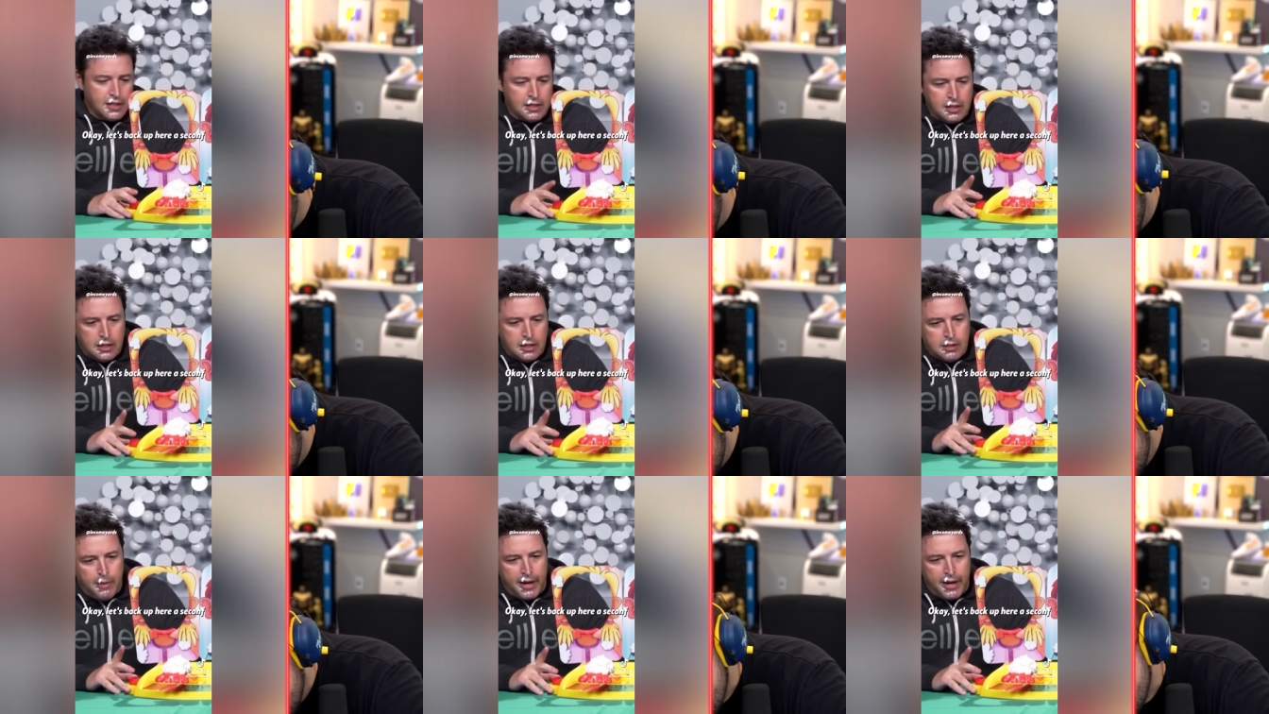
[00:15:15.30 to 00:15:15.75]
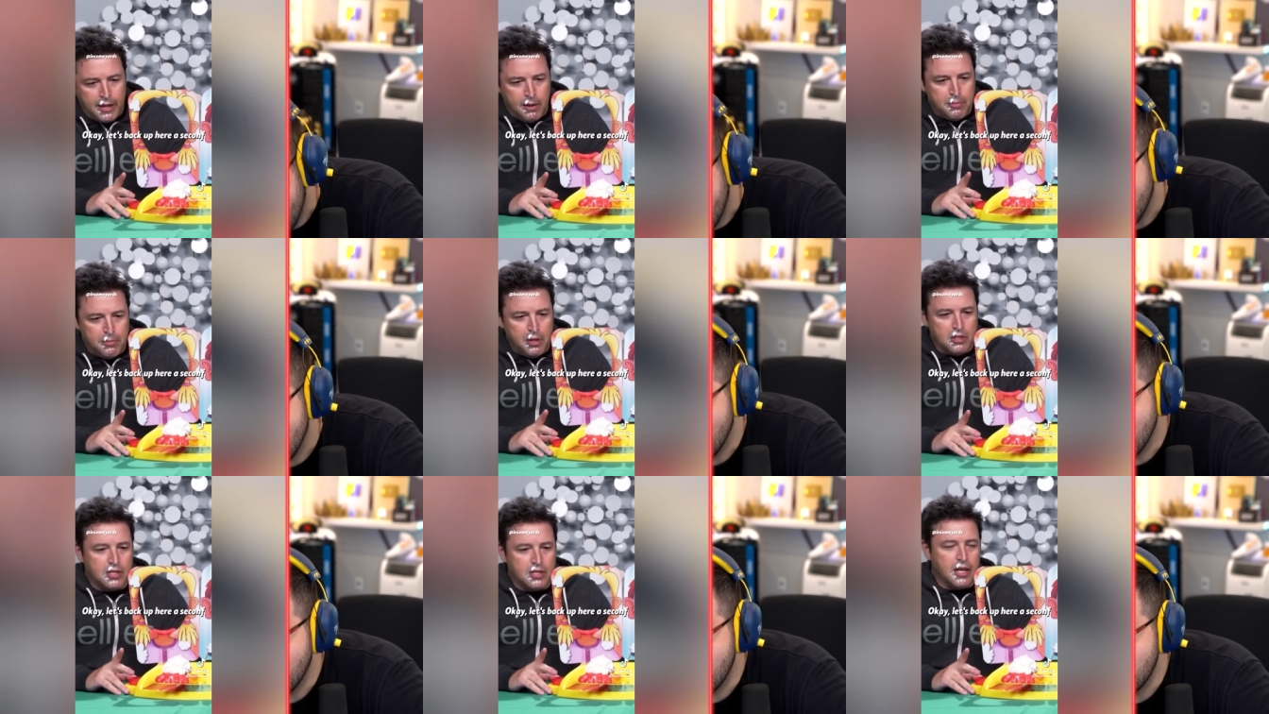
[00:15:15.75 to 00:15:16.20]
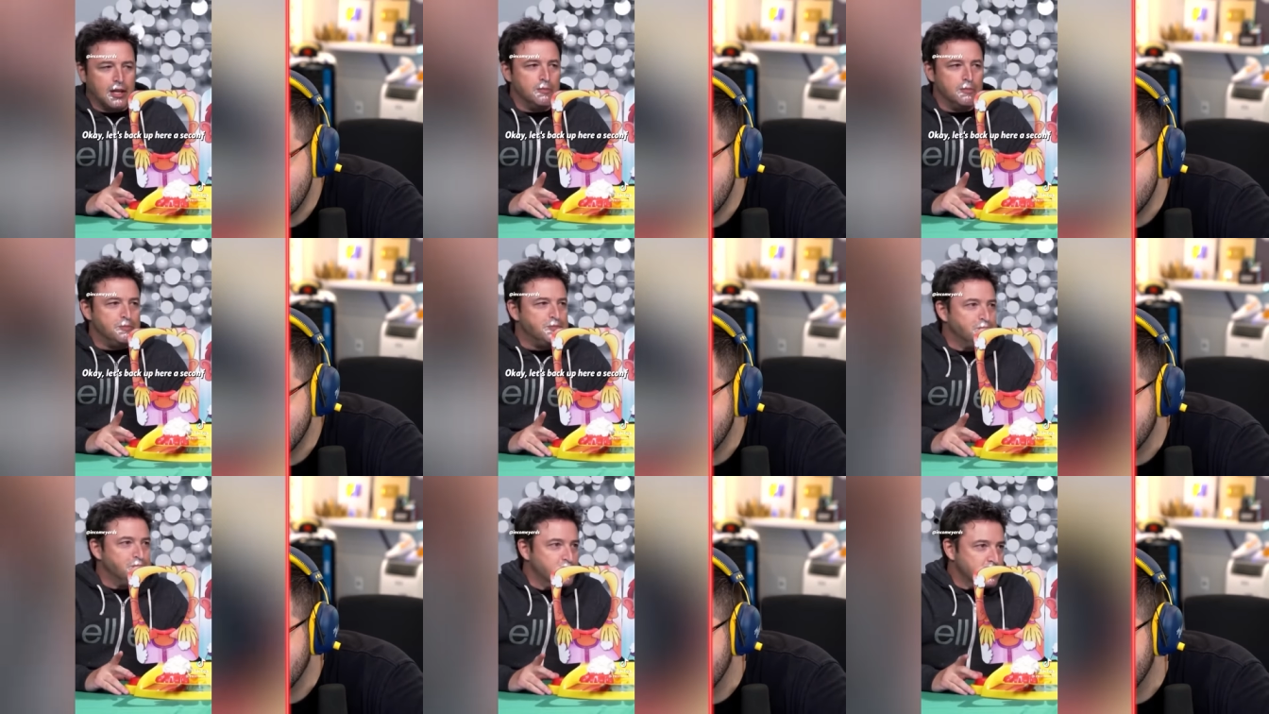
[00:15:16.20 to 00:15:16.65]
Let's, let, us back up here a second.